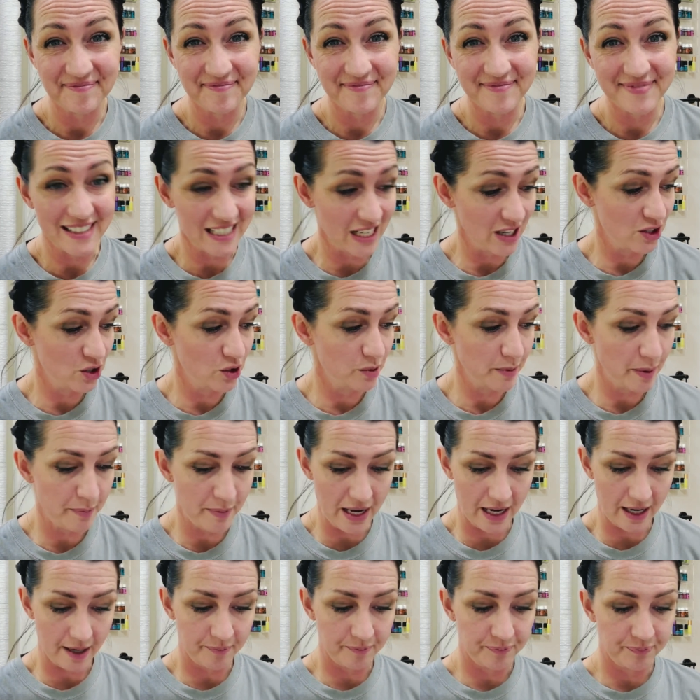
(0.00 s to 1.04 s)
that's how I do my
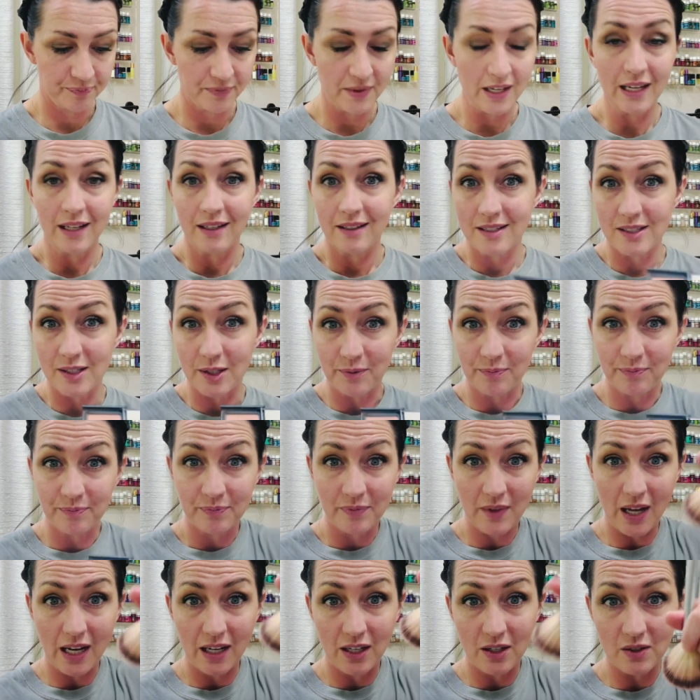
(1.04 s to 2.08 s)
makeup. So
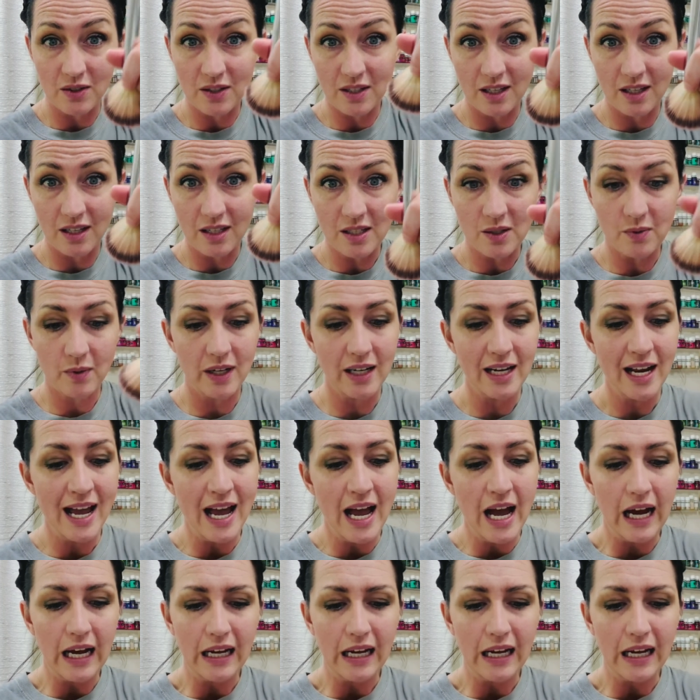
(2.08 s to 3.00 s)
I used this one.